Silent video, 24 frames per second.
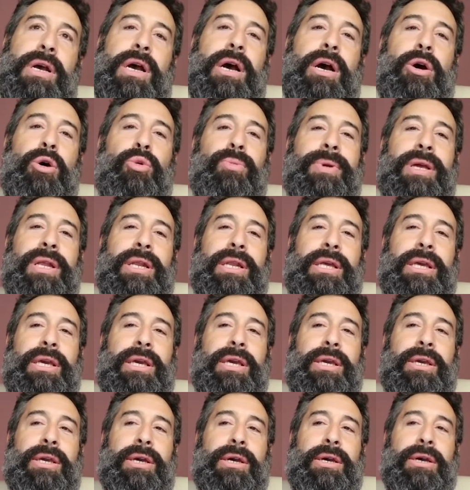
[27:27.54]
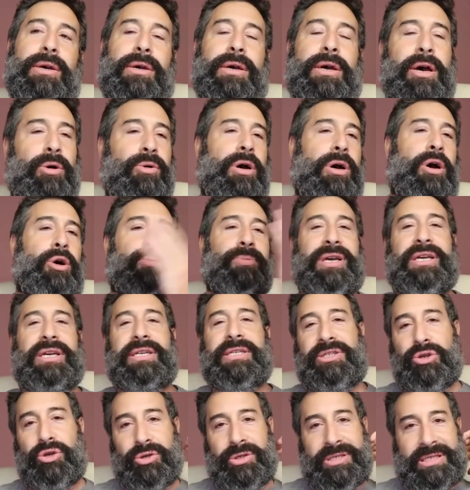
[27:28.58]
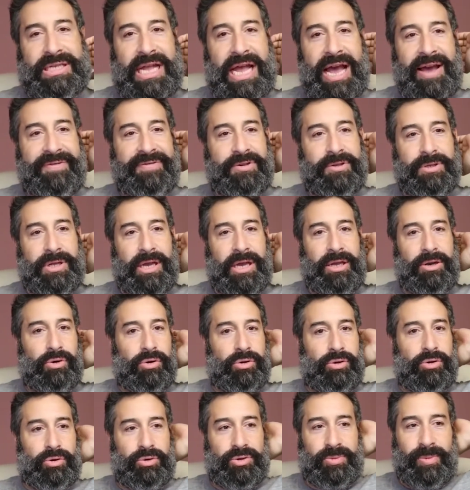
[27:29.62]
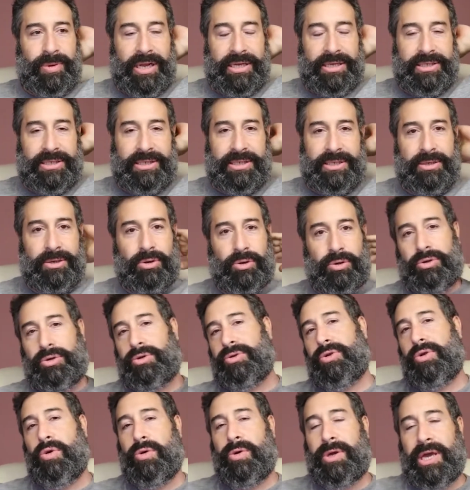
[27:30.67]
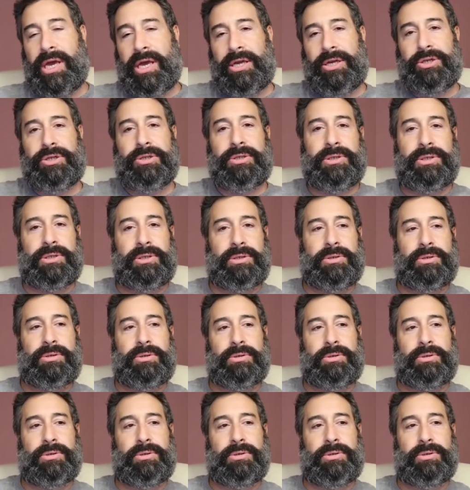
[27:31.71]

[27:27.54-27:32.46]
How many? Uh, how how big is your staff today in all those places and all those locations?